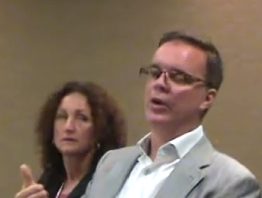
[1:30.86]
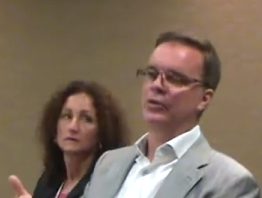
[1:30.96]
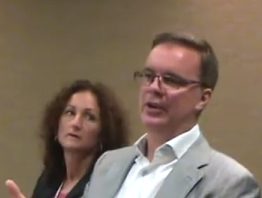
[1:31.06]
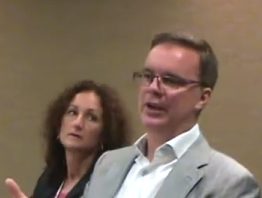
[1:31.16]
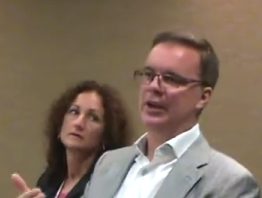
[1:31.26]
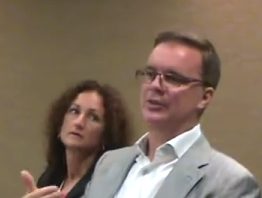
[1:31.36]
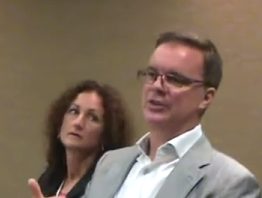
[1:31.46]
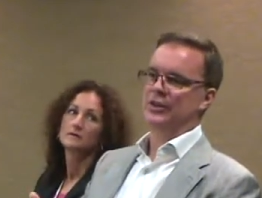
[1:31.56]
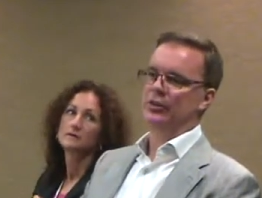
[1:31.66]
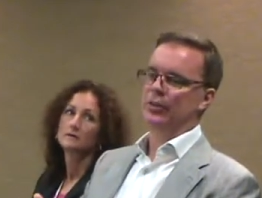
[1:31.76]
Speaker 1: of reading
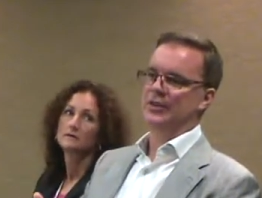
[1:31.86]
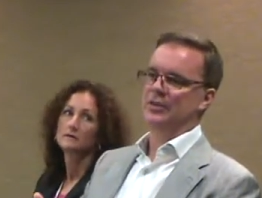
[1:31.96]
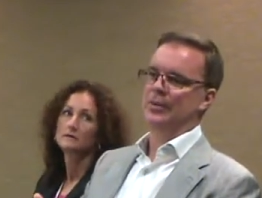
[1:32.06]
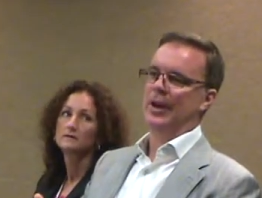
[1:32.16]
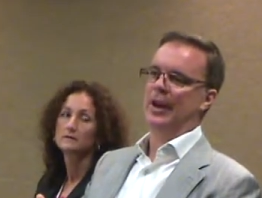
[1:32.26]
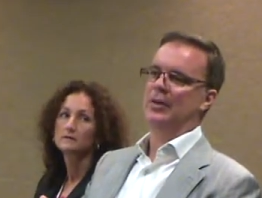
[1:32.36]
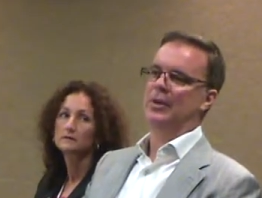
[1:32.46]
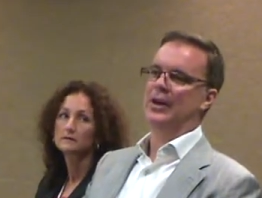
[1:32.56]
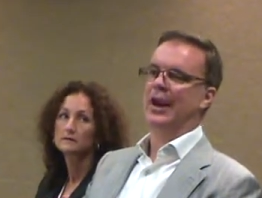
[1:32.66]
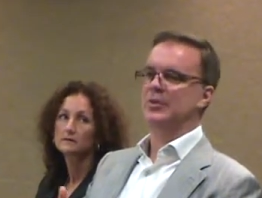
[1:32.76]
every single resume and
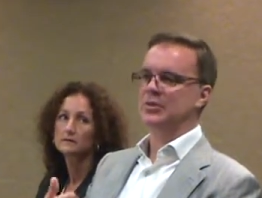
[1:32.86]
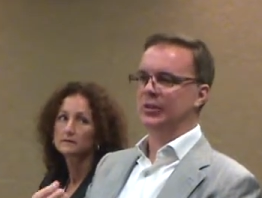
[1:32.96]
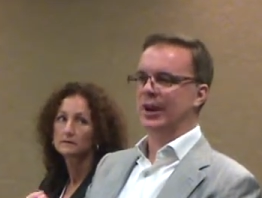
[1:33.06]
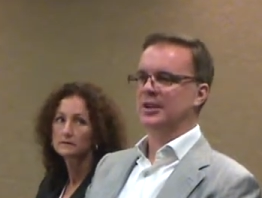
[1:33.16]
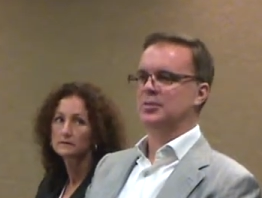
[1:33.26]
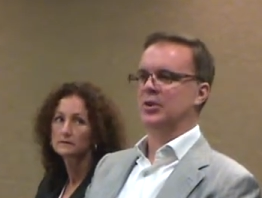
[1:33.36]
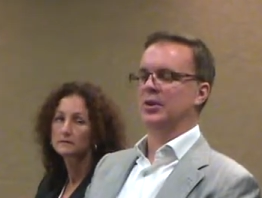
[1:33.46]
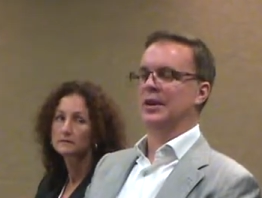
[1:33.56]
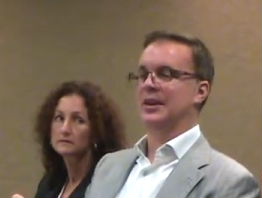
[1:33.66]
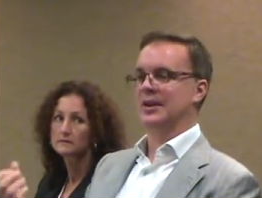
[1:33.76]
being an absolute
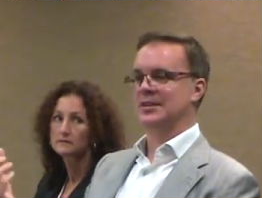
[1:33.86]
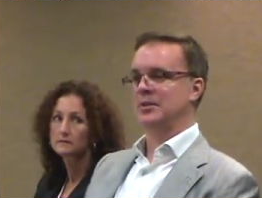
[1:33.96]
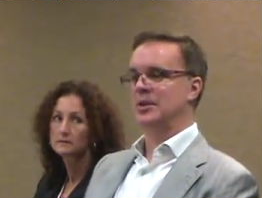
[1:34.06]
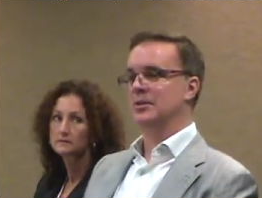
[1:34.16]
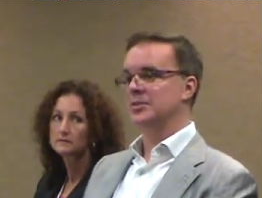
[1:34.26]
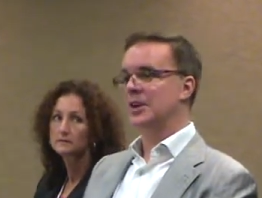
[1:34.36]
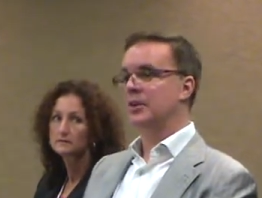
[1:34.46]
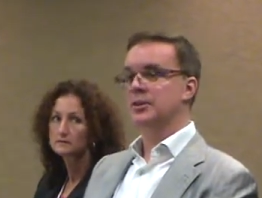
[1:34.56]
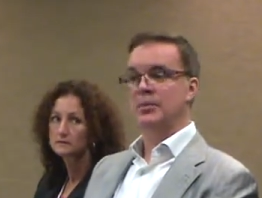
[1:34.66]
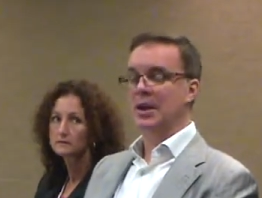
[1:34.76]
expert in SAP
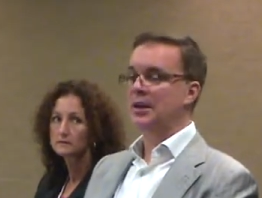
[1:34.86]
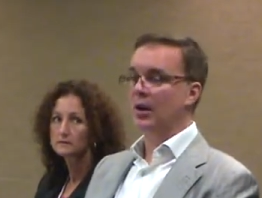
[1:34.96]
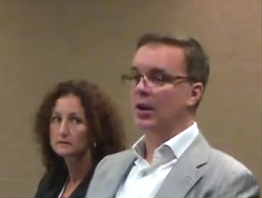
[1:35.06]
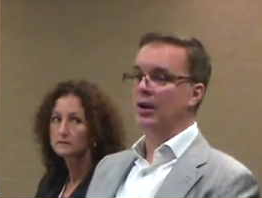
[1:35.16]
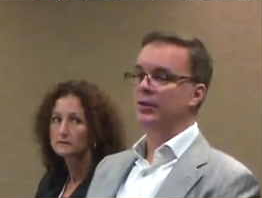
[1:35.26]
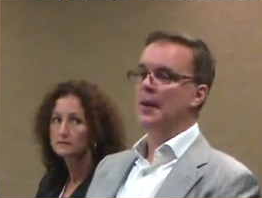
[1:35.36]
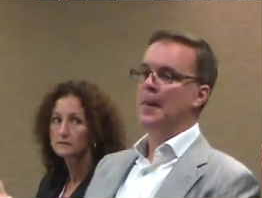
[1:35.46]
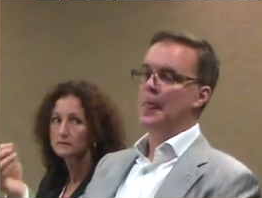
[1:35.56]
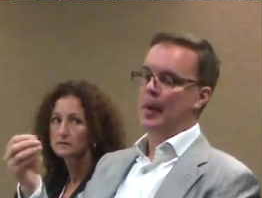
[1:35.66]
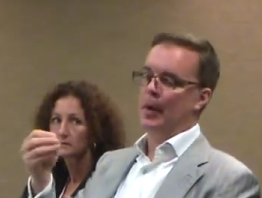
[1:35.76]
themselves, and many aren't,
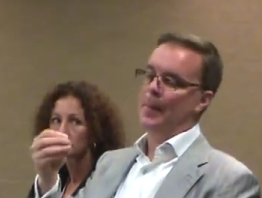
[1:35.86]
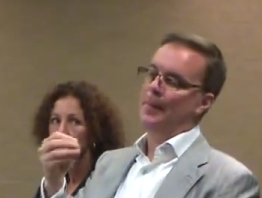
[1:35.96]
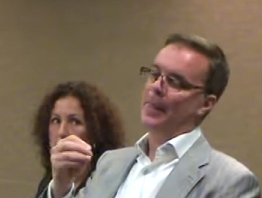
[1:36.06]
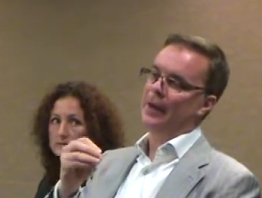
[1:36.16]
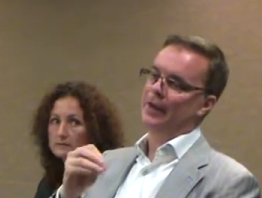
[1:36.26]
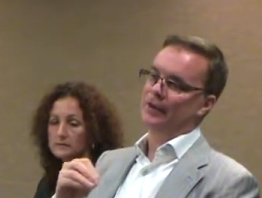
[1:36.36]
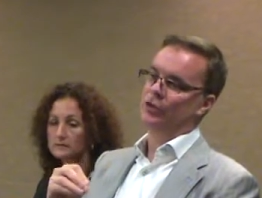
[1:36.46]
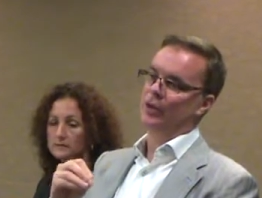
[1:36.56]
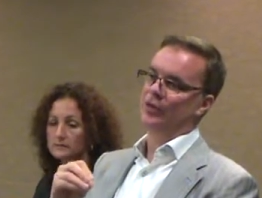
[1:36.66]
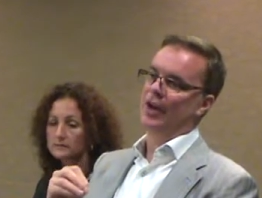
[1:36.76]
um,
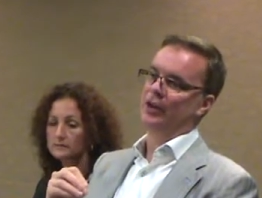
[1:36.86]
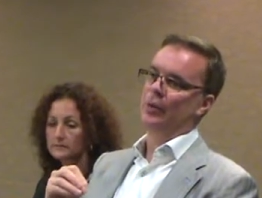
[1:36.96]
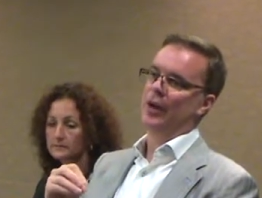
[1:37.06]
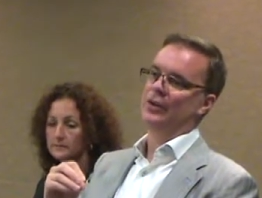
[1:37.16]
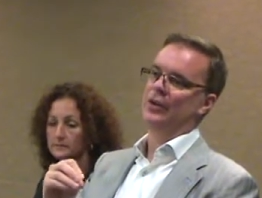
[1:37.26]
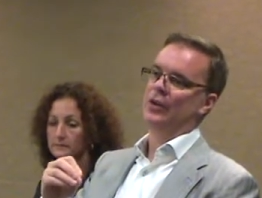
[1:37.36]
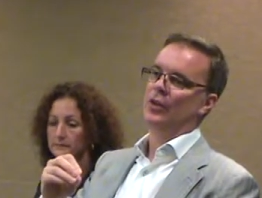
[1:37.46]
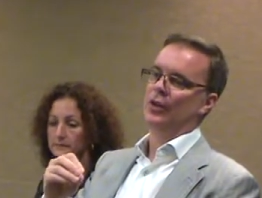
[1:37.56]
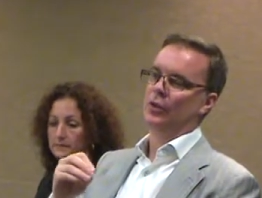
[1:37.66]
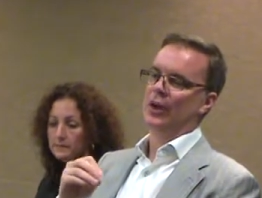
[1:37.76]
to evaluate
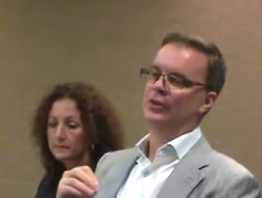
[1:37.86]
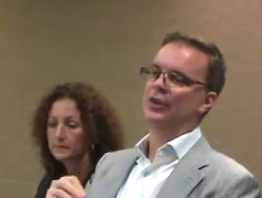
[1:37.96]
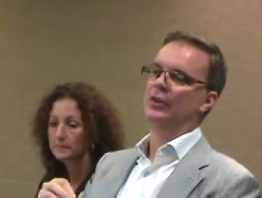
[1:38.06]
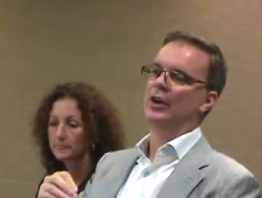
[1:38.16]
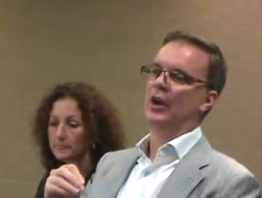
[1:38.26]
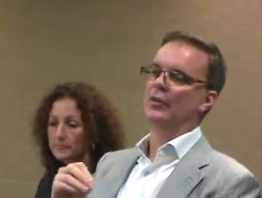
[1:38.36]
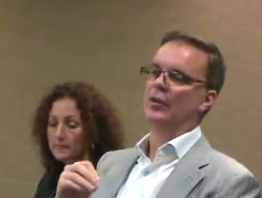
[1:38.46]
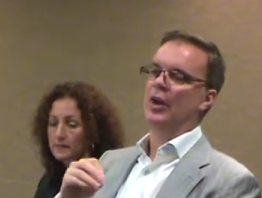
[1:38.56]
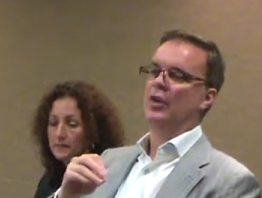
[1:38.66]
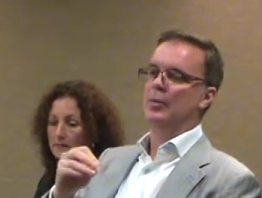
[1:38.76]
the criteria
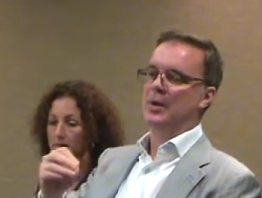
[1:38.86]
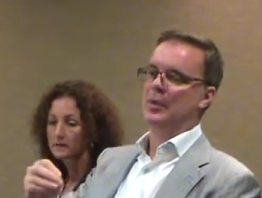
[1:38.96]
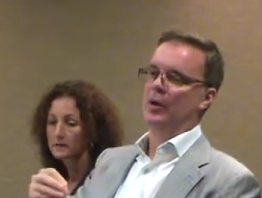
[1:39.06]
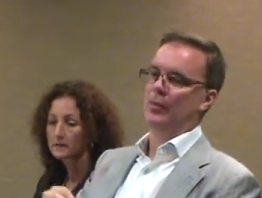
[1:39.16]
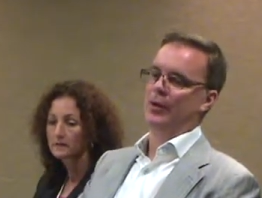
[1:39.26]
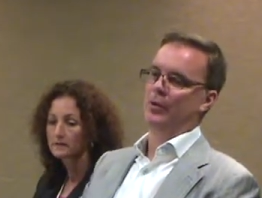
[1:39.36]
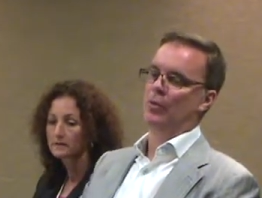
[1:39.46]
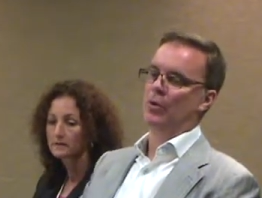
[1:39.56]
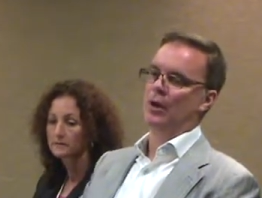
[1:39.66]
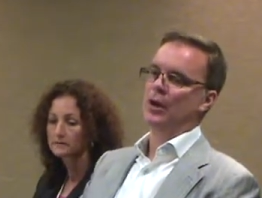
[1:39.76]
of the people coming on
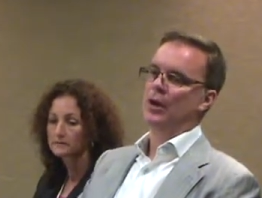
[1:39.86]
board.